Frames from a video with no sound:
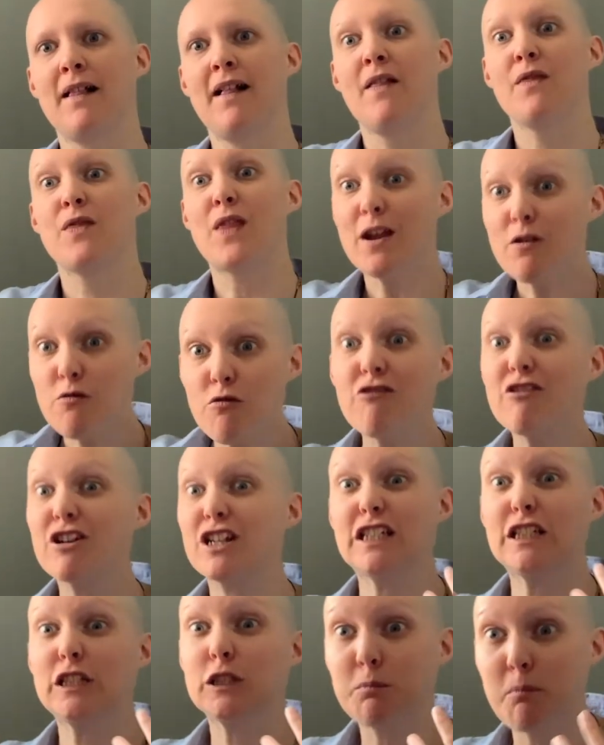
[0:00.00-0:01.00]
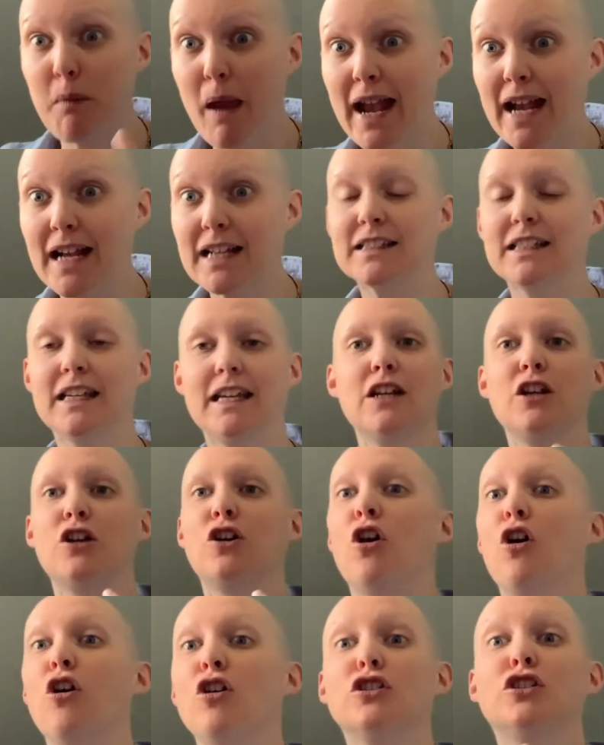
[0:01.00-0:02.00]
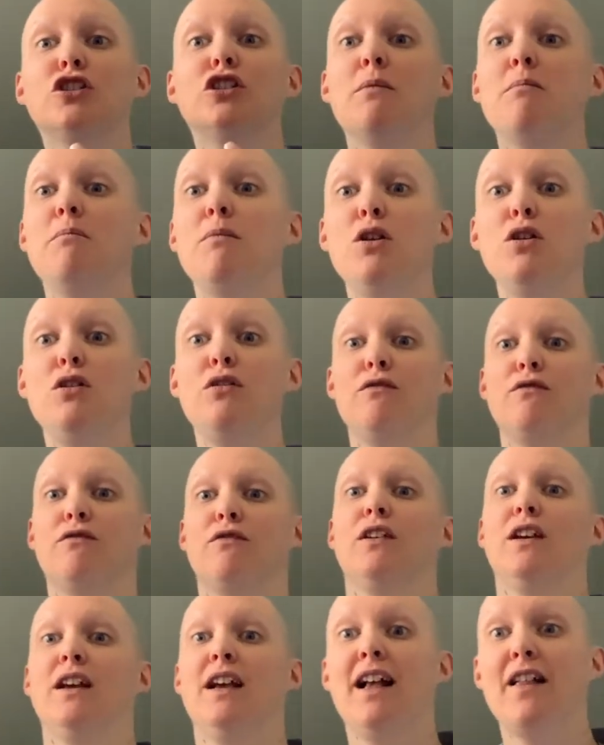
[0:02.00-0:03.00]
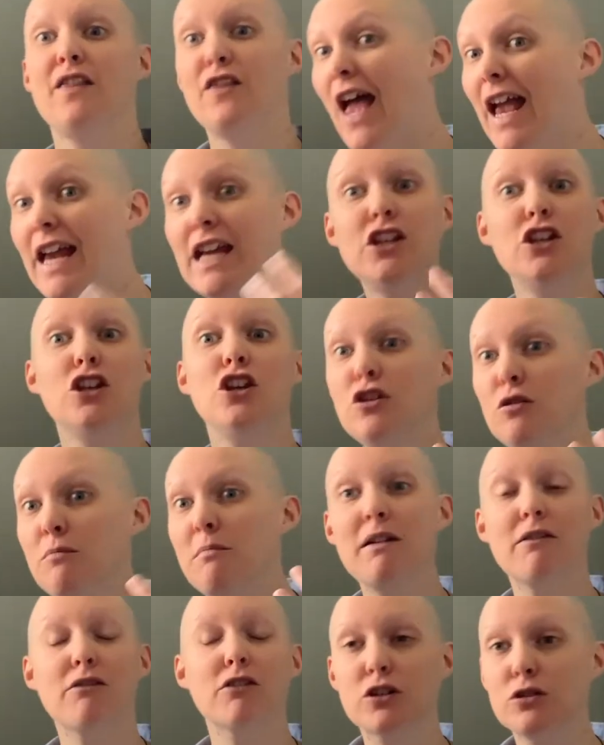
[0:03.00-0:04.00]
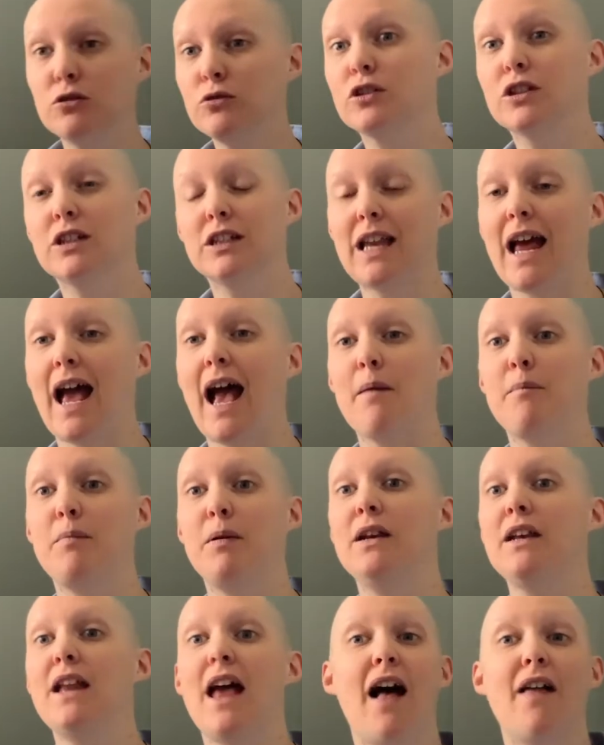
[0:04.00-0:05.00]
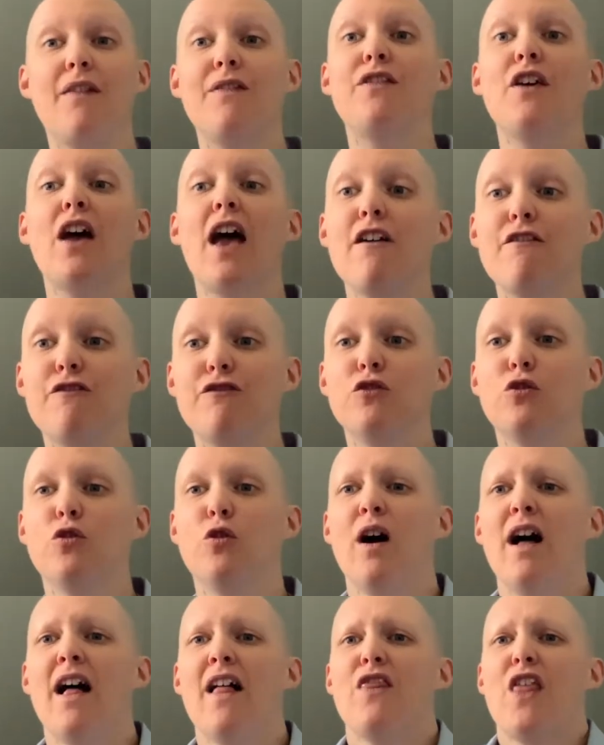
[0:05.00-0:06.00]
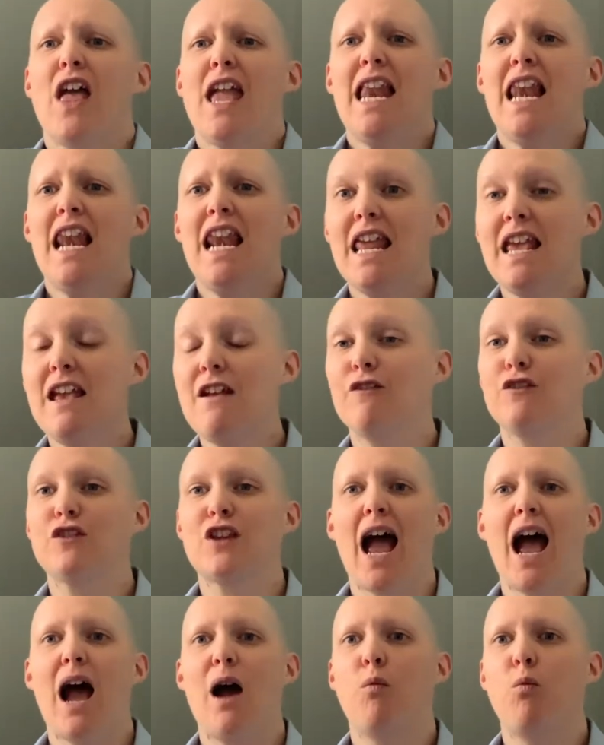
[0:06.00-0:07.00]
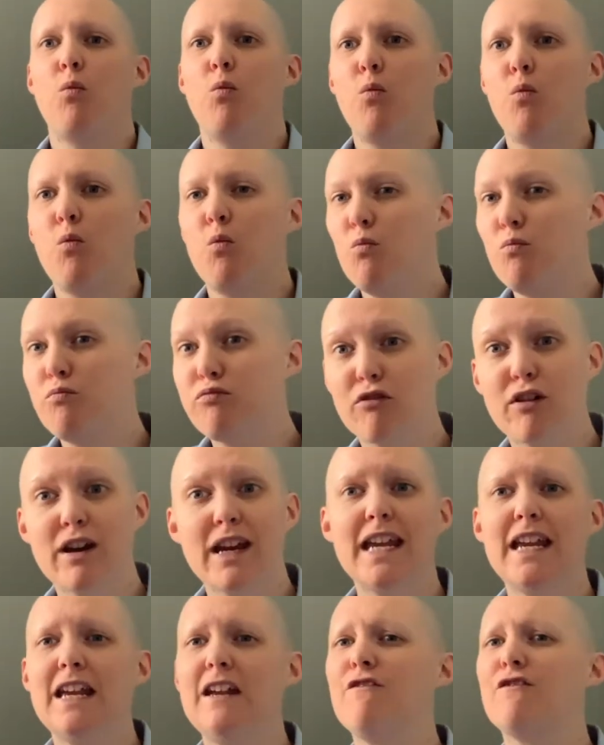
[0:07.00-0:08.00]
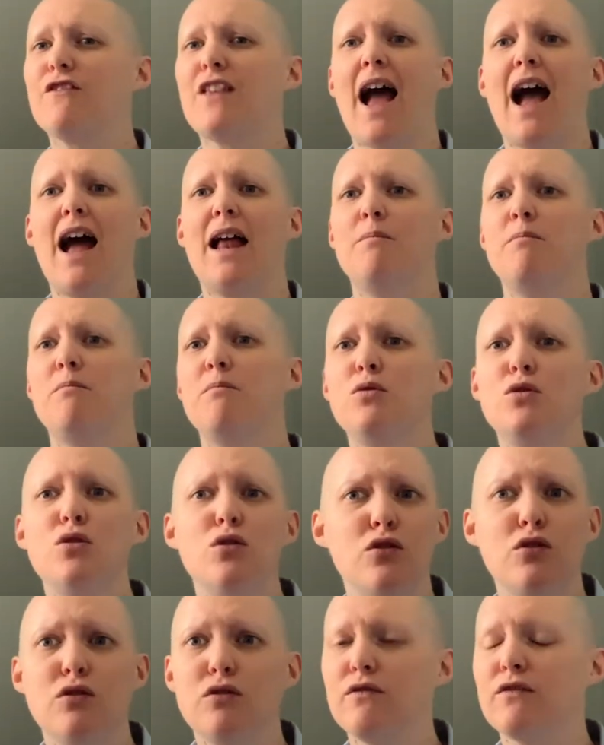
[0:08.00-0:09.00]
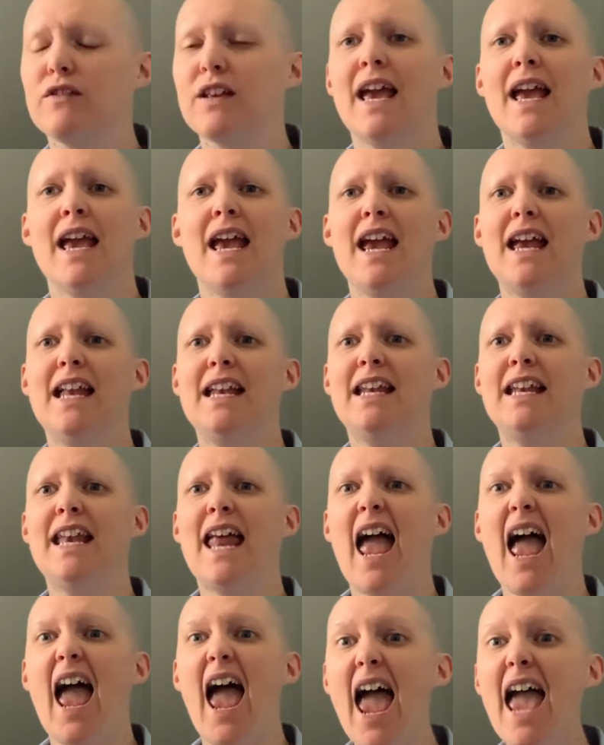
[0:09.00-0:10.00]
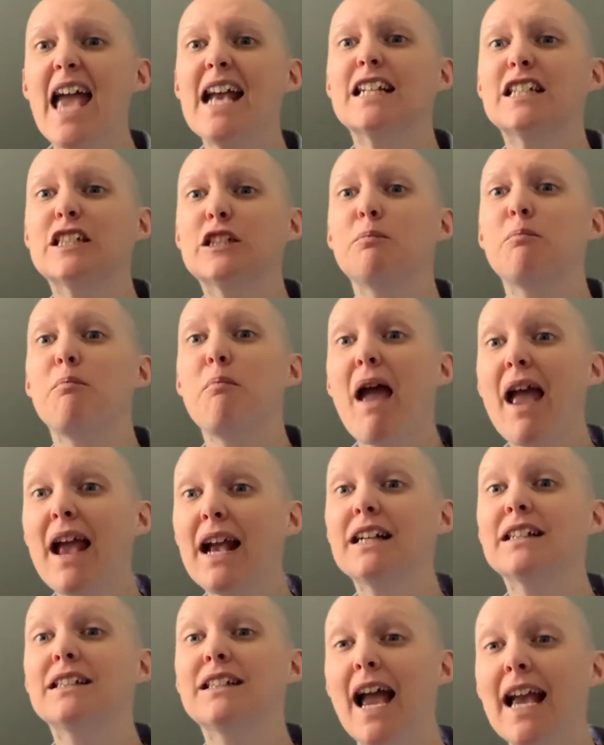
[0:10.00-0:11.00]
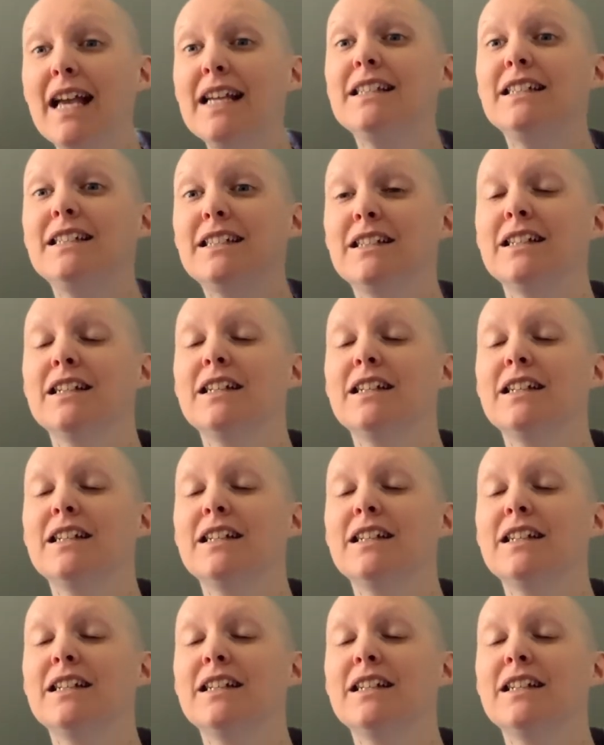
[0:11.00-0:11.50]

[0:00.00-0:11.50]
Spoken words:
They were expecting God to move. They knew miracles could happen, and therefore they lived and breathed and moved in an expectation